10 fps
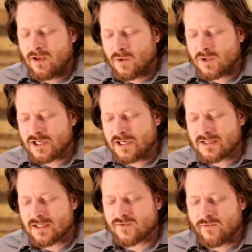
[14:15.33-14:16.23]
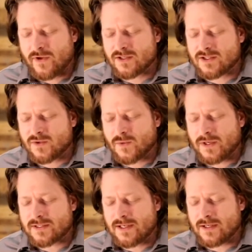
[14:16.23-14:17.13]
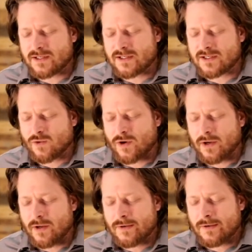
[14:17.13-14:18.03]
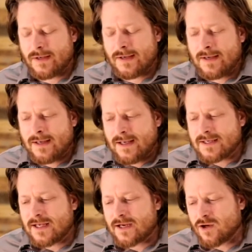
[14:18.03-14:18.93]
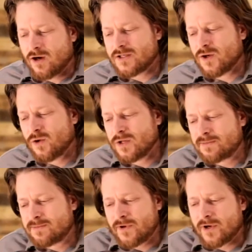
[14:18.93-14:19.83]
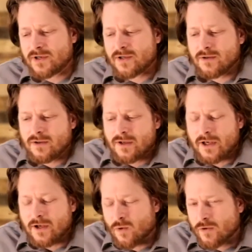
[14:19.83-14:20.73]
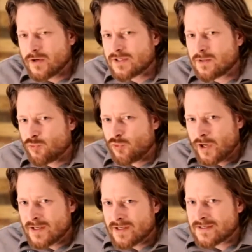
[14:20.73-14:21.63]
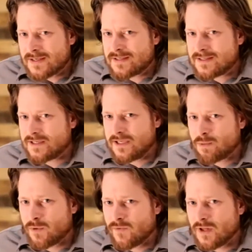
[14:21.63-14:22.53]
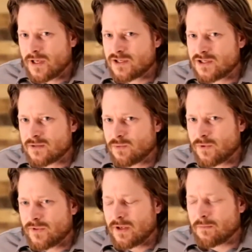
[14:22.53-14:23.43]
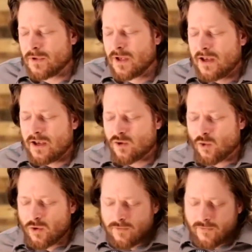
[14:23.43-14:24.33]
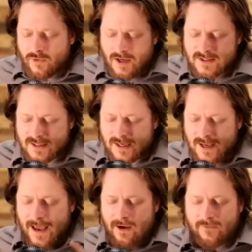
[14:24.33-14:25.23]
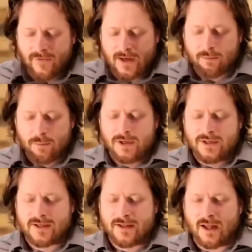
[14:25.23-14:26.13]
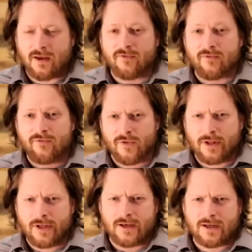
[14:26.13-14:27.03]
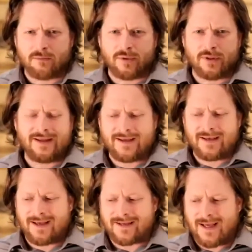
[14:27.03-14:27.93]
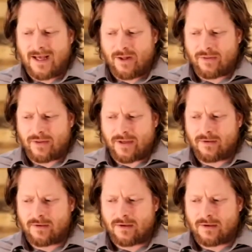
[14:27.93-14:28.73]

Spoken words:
What Jesus reveals to us in this story is that God's Holy Spirit, in order to bring us into deeper relationship with Him, in order for us to have that abundant life fully and completely and healthy,